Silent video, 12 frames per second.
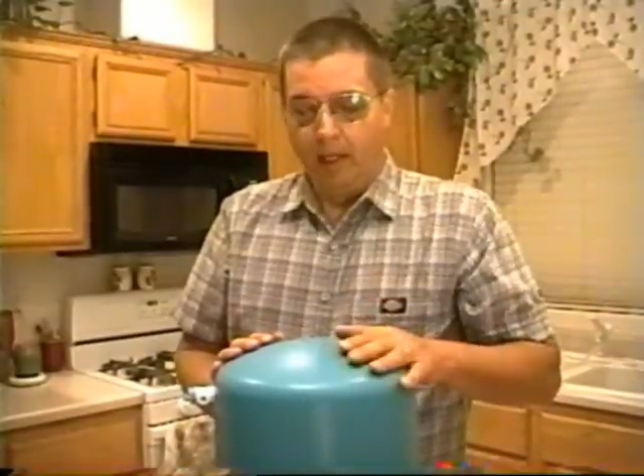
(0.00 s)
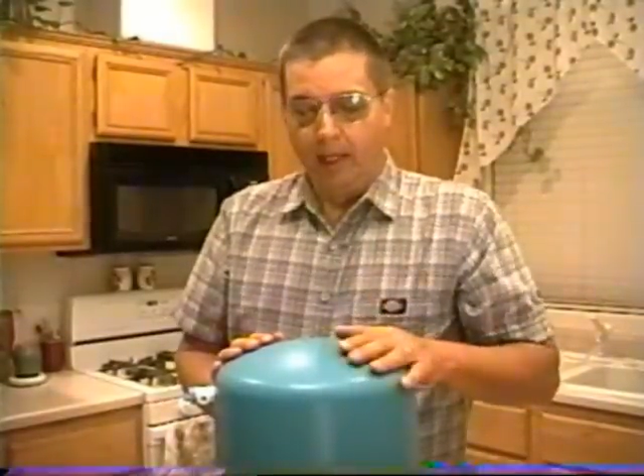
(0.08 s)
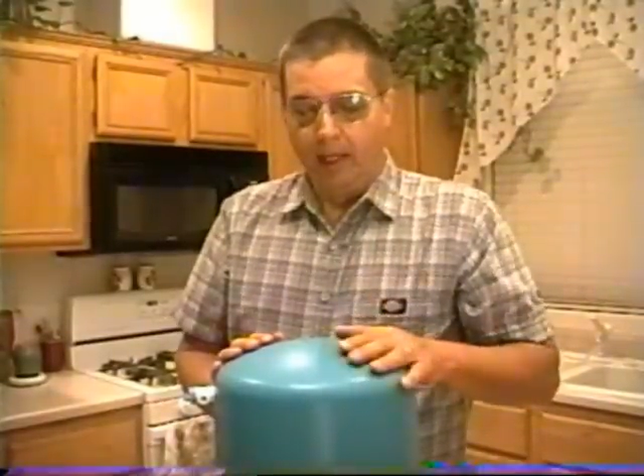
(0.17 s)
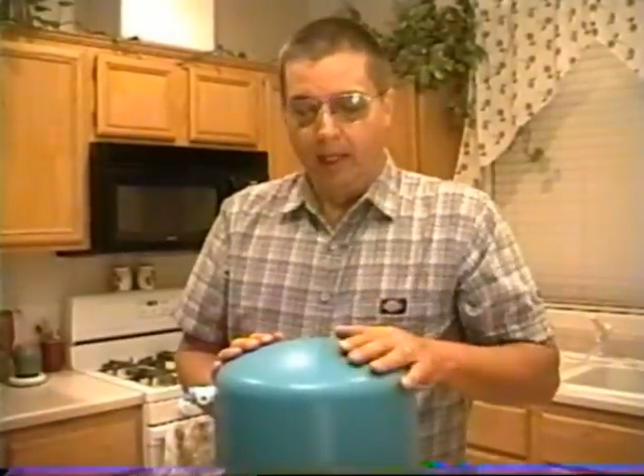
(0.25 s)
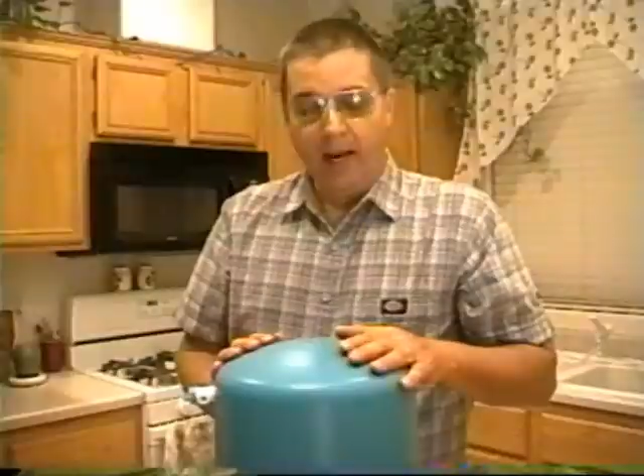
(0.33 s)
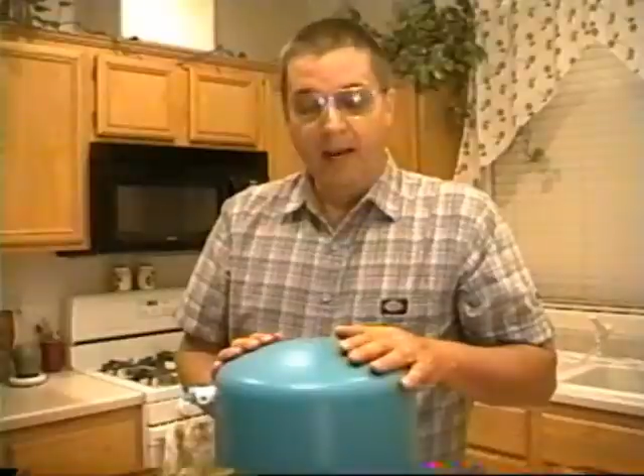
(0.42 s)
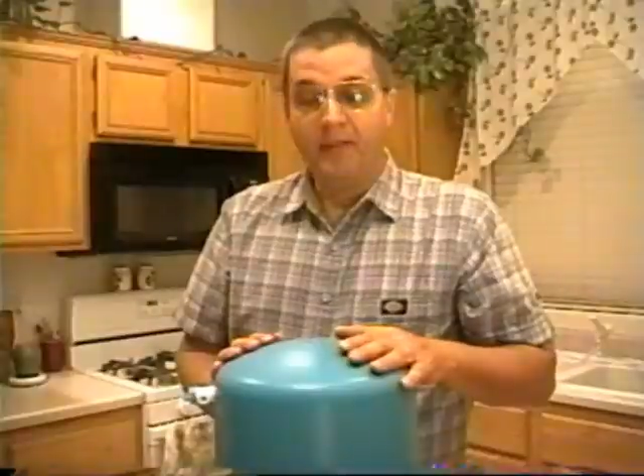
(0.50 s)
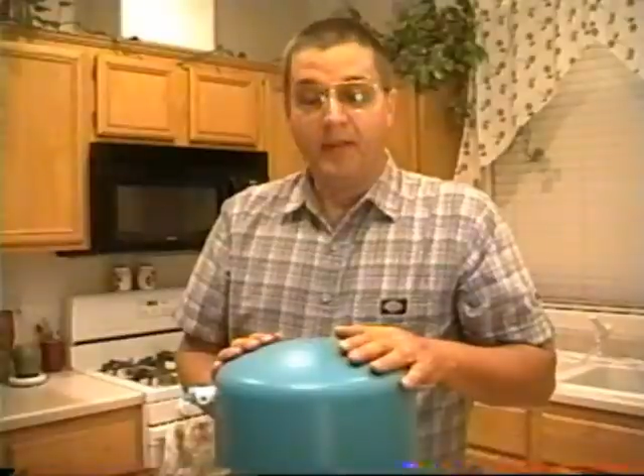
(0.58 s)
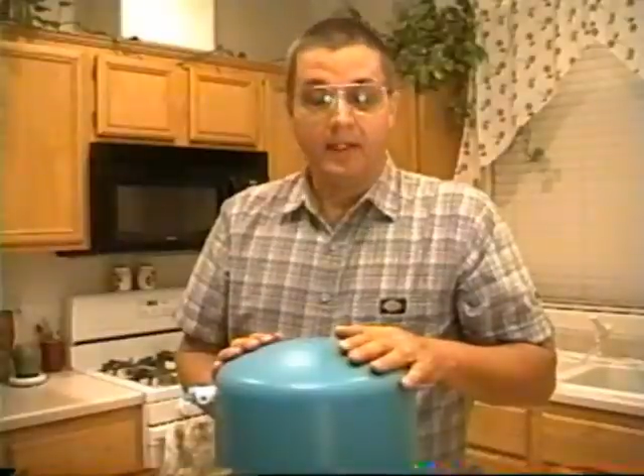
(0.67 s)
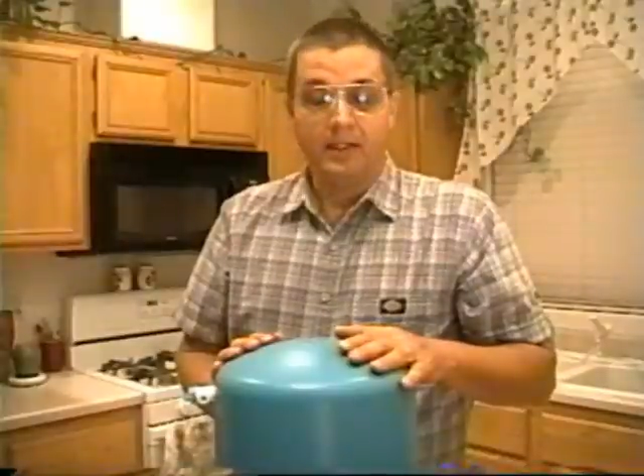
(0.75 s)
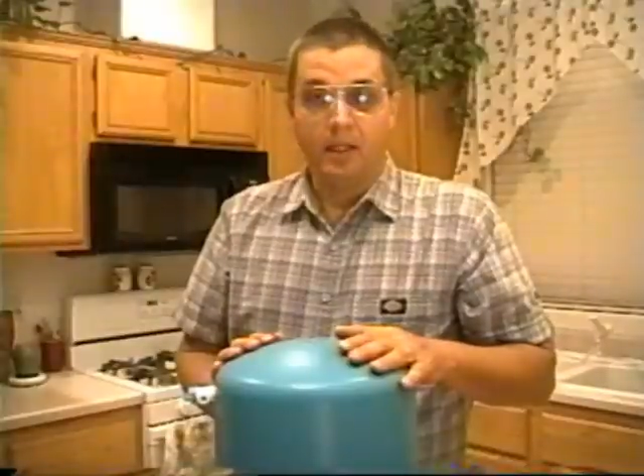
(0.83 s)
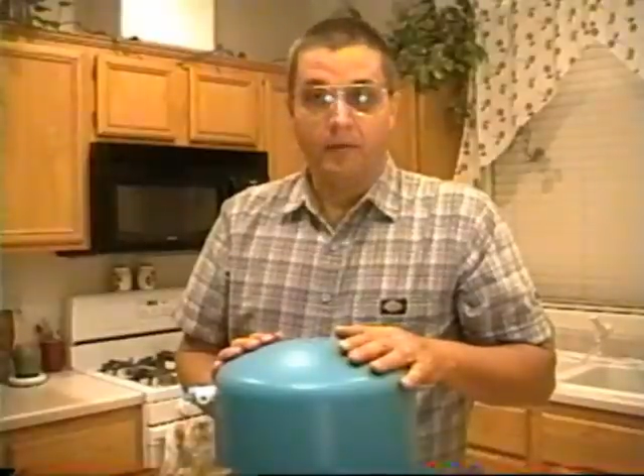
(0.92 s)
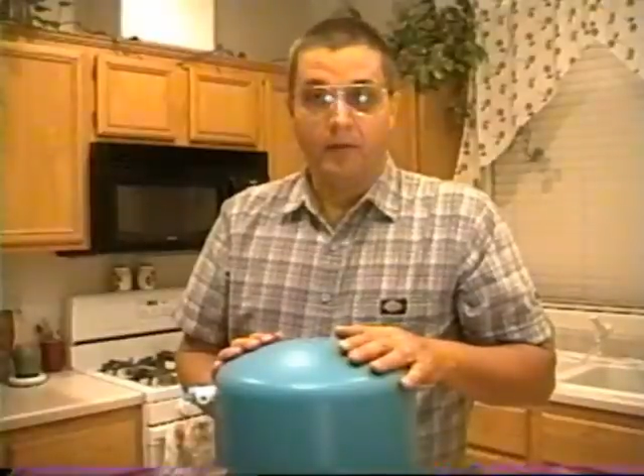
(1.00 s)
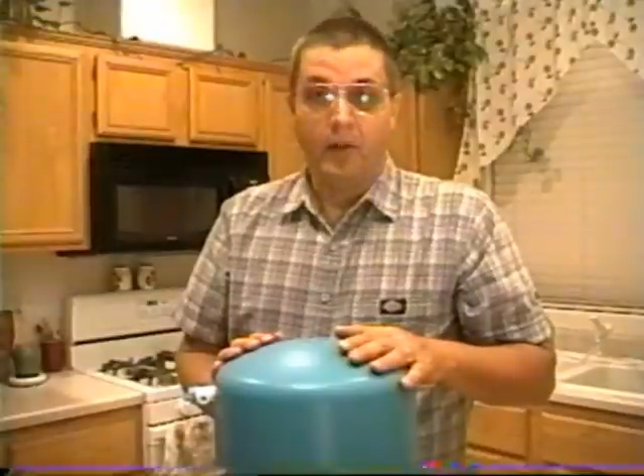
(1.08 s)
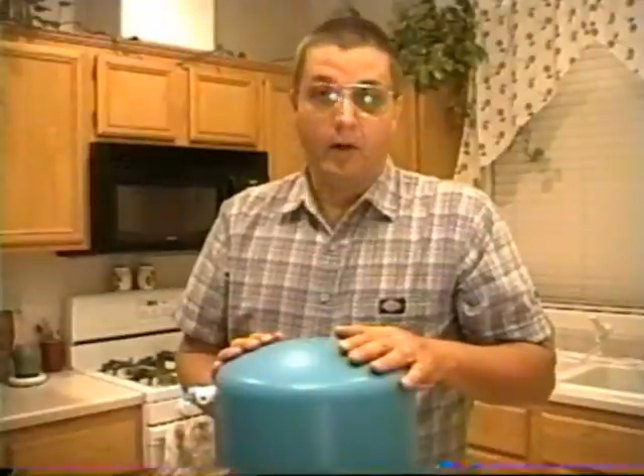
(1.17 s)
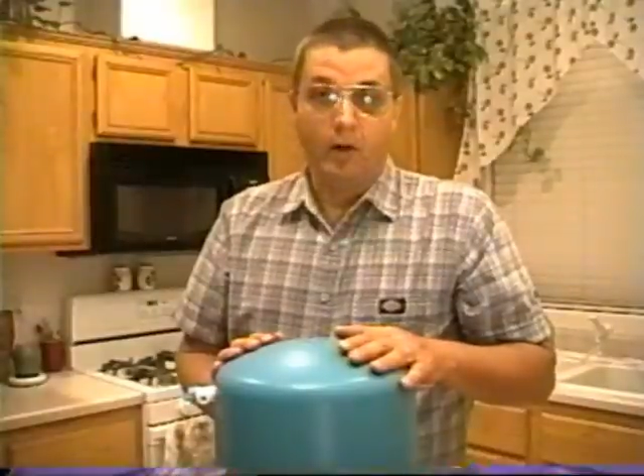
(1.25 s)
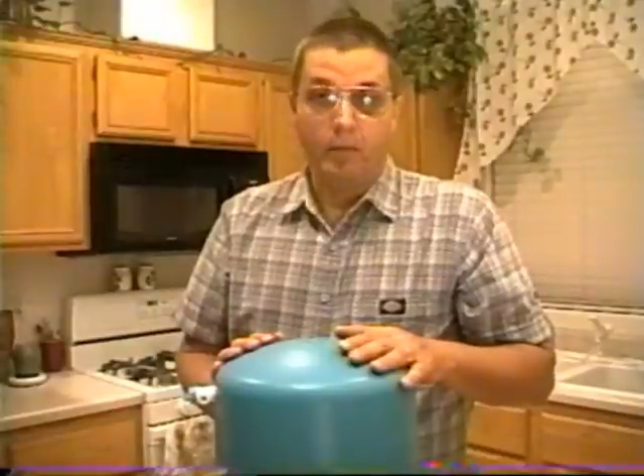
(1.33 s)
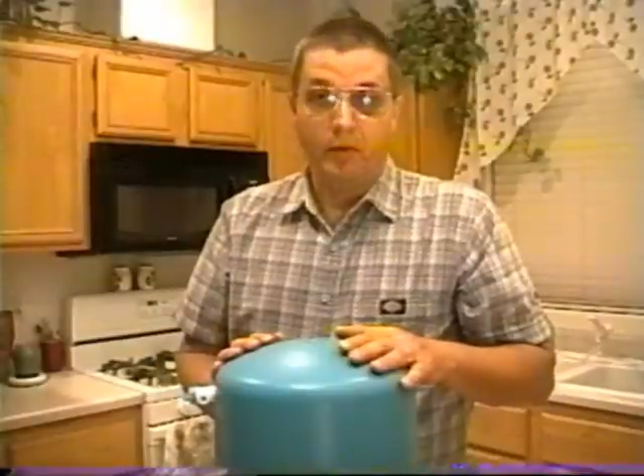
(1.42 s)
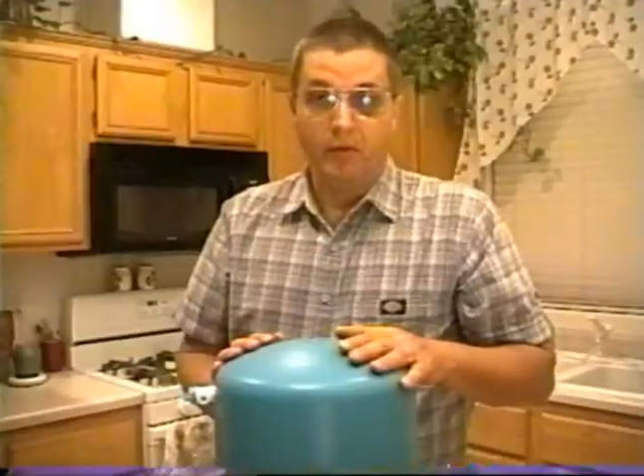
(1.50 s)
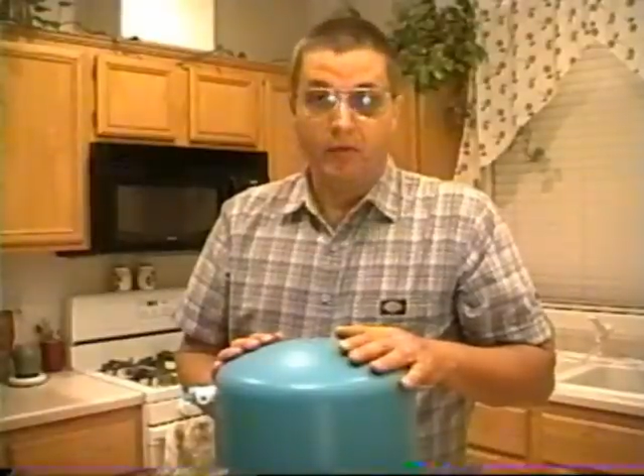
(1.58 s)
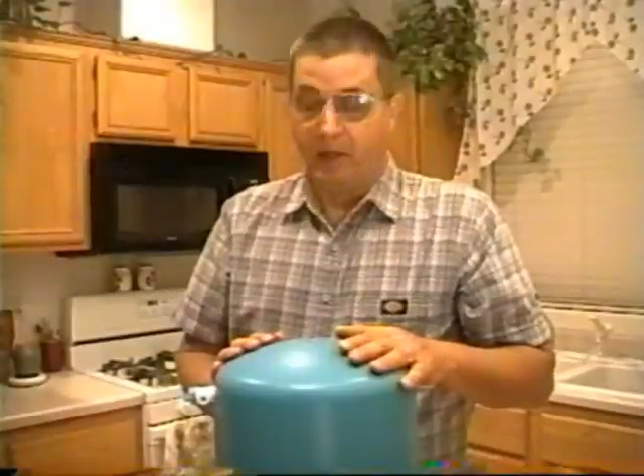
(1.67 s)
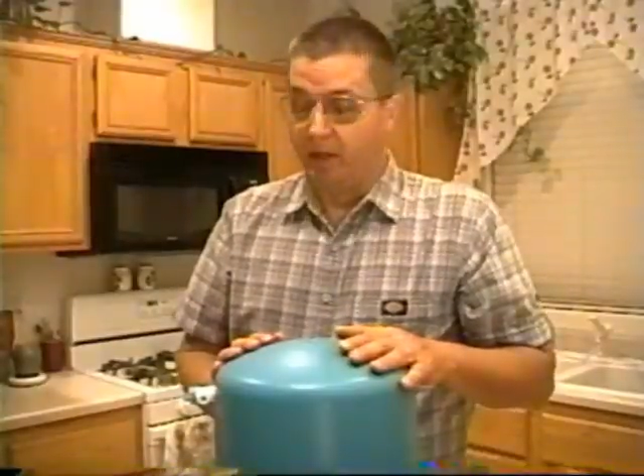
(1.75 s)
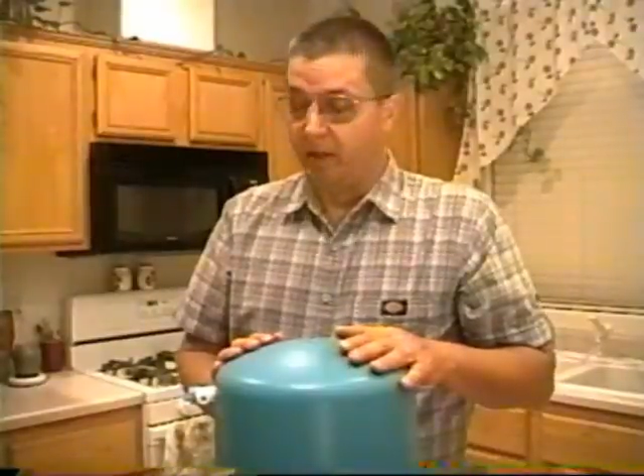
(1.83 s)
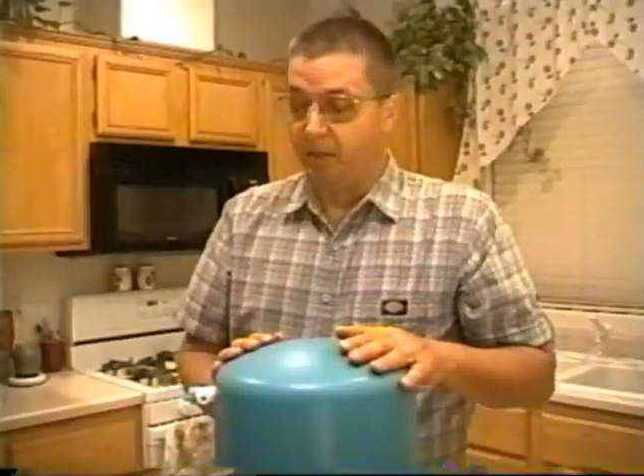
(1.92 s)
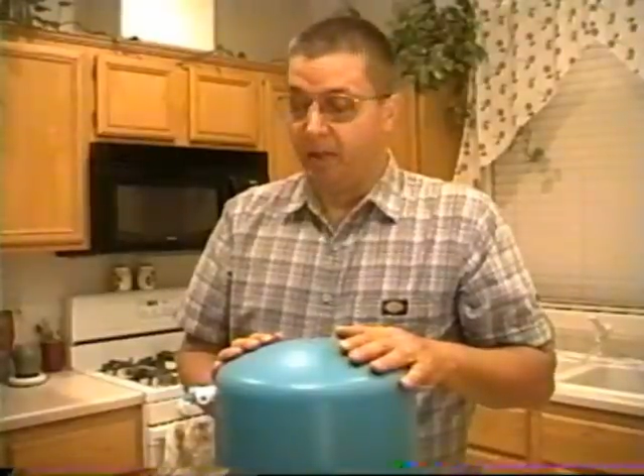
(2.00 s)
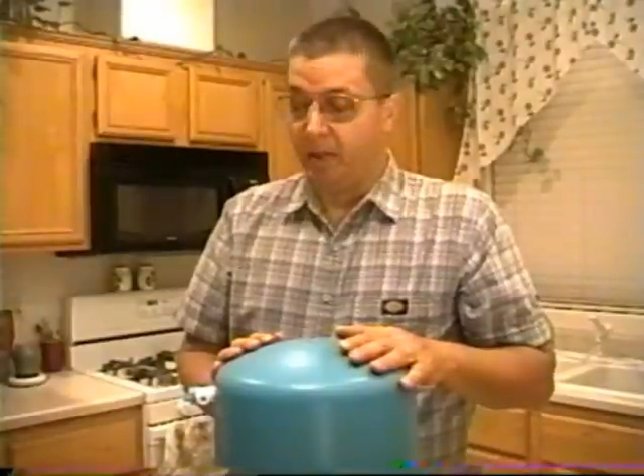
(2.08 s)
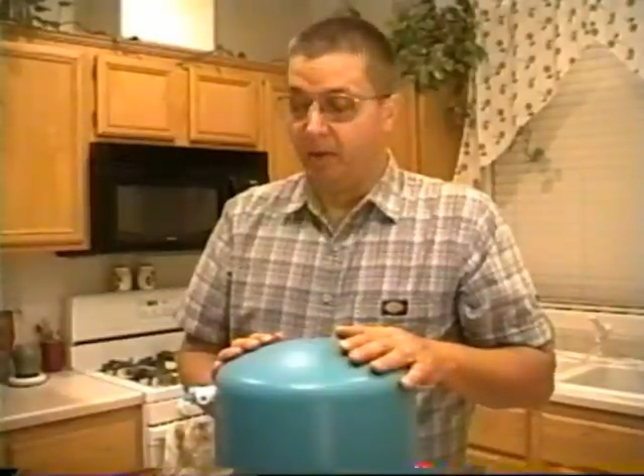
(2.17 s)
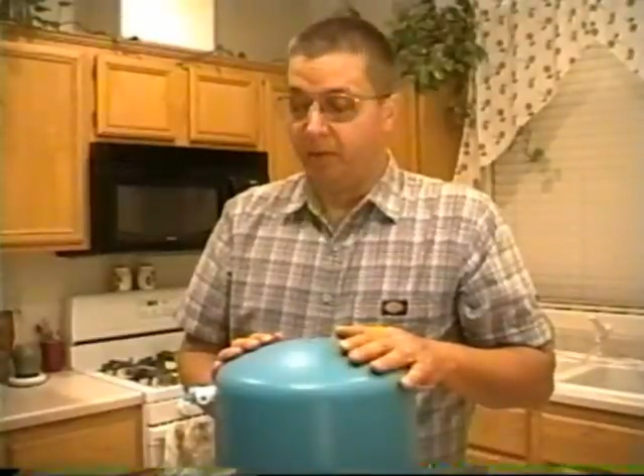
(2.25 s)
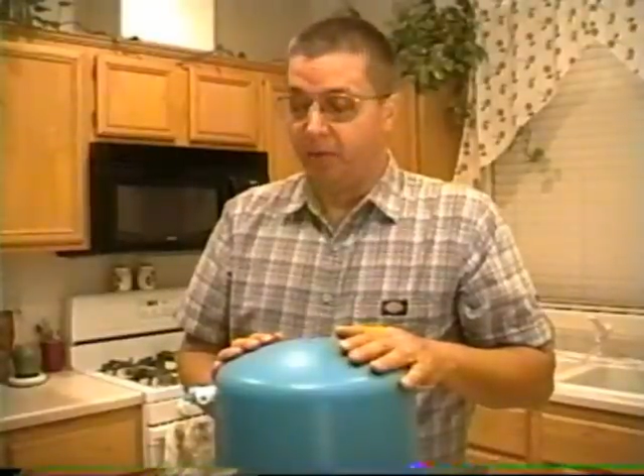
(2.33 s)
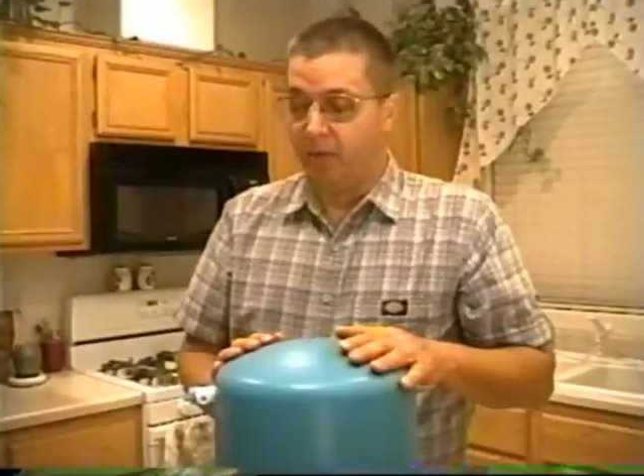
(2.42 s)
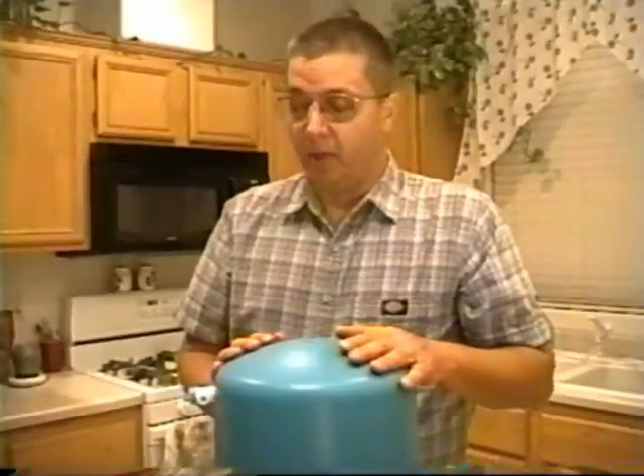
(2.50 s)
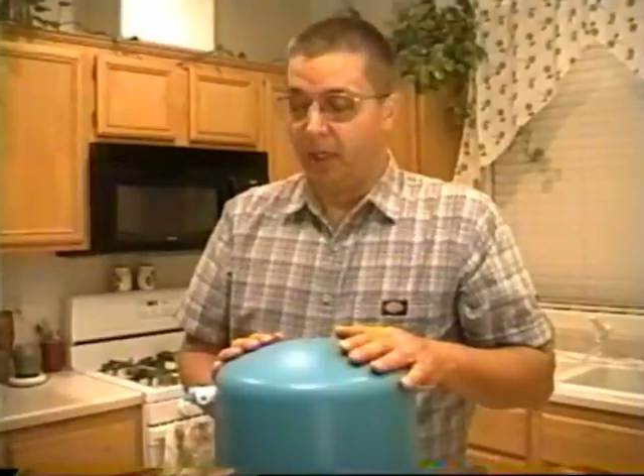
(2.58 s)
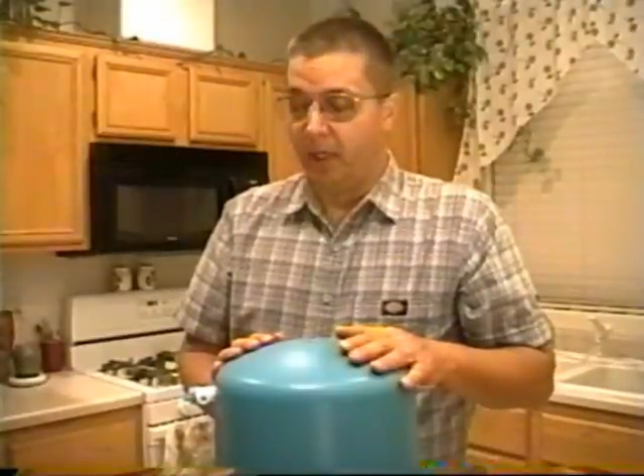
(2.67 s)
I think it's helpful. I hope you found it to be helpful.